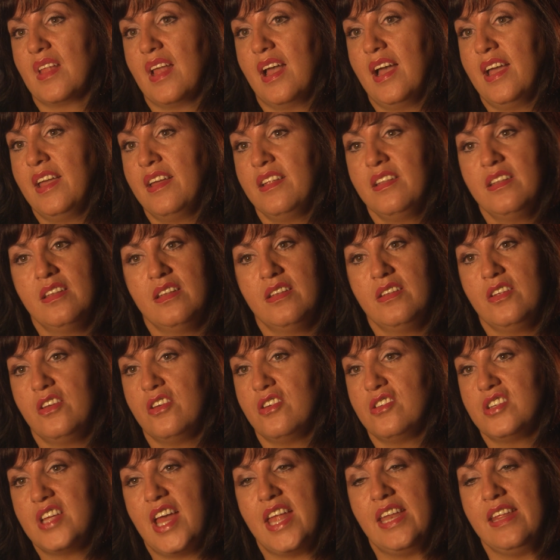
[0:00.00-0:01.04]
I hadn't
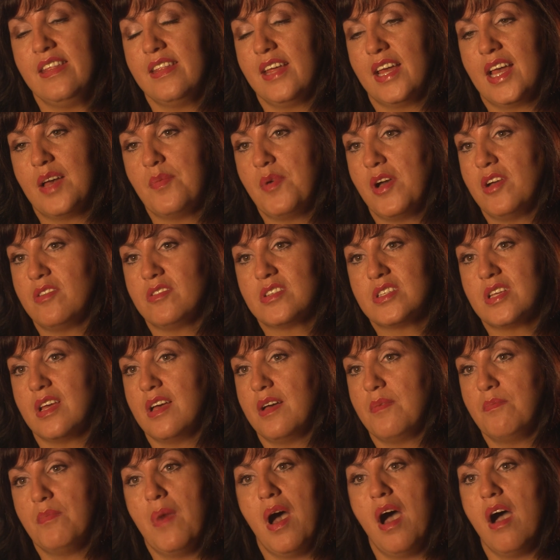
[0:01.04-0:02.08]
heard anything about
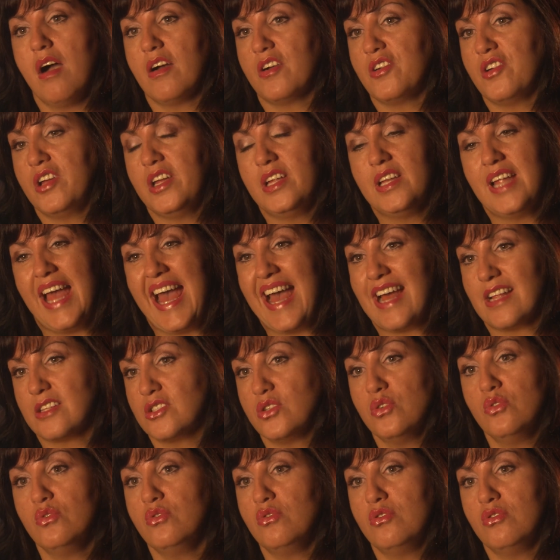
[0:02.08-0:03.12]
Mark Green
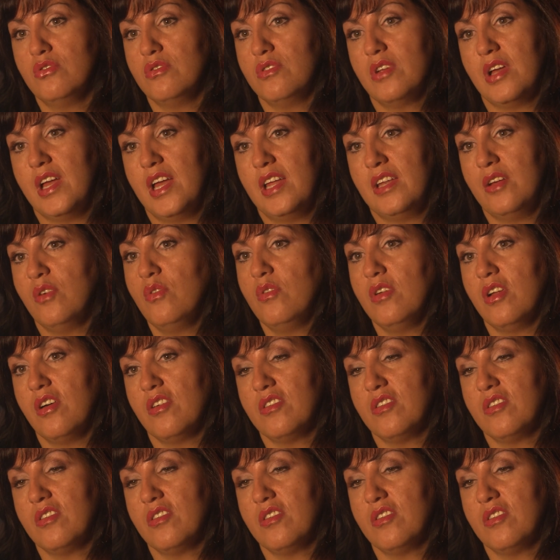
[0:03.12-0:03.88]
at all, in all